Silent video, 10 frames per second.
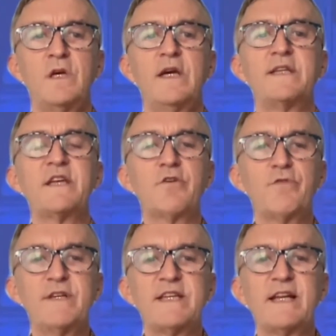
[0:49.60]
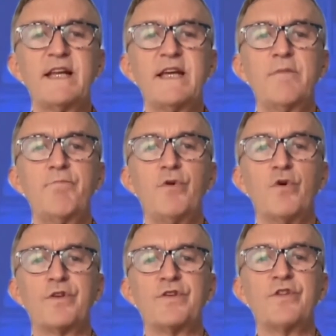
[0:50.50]
It's increasingly
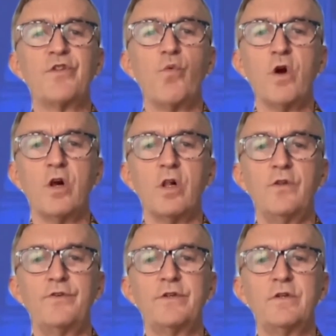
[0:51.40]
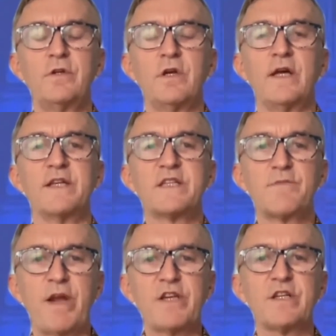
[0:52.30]
important to the world, and
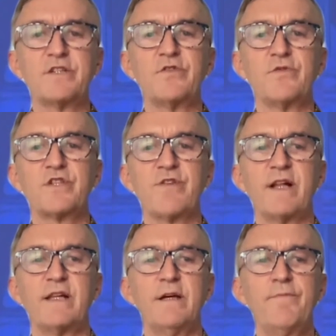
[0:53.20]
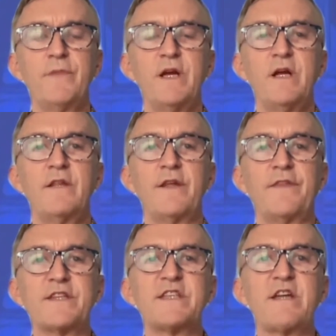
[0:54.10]
especially to Australia, that
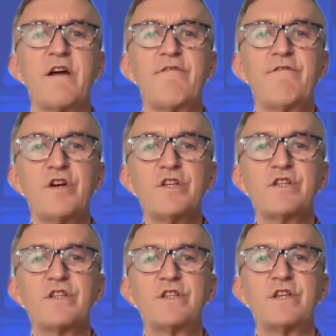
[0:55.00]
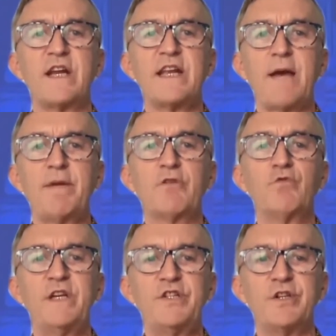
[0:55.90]
this diverse, dynamic
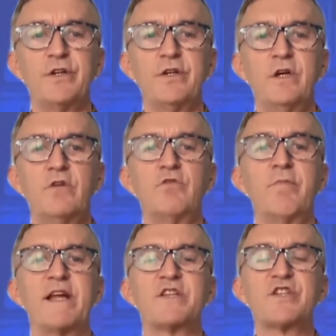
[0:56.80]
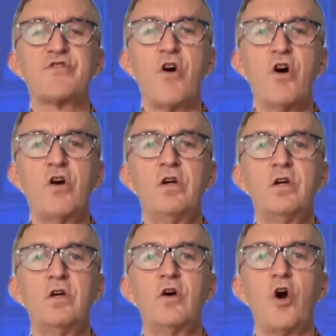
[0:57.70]
region remains strong,
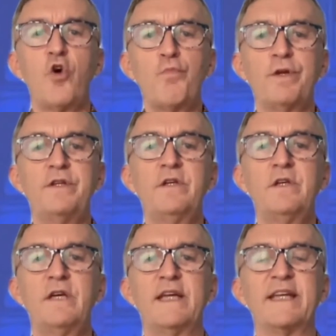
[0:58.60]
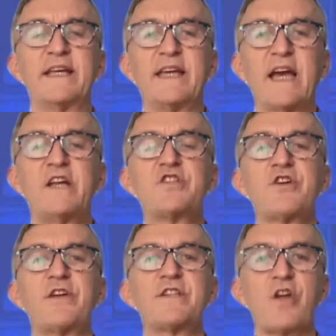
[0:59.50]
open, and engaged
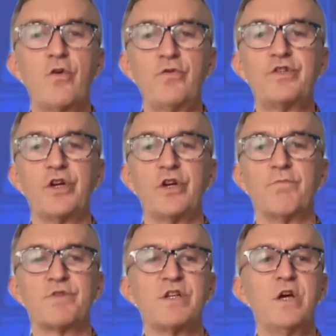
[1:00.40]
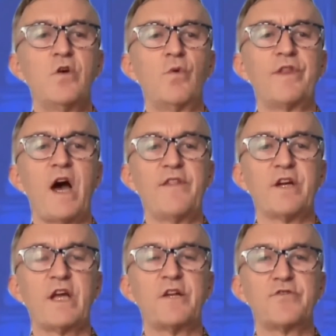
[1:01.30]
on its own terms with other
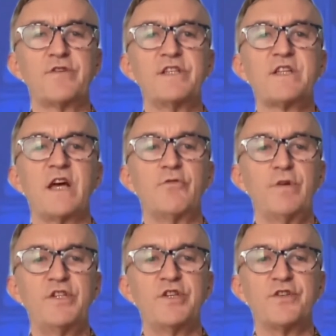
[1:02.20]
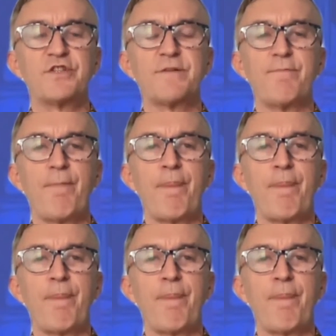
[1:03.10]
countries and regions.